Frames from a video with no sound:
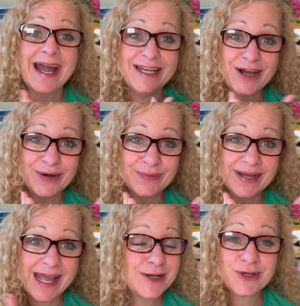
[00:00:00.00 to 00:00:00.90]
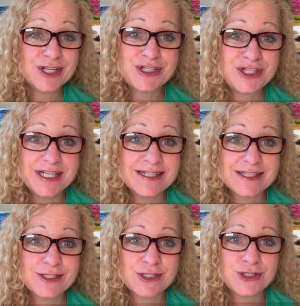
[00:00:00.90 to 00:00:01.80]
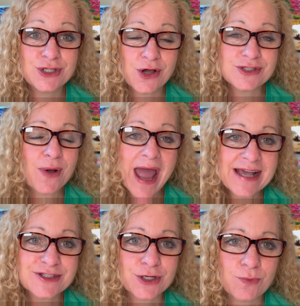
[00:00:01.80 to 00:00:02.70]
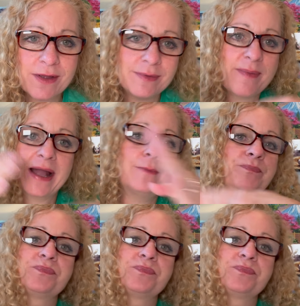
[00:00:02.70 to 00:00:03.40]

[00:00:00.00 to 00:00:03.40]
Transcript: I know. And she is, so I asked her, wait, let me back up.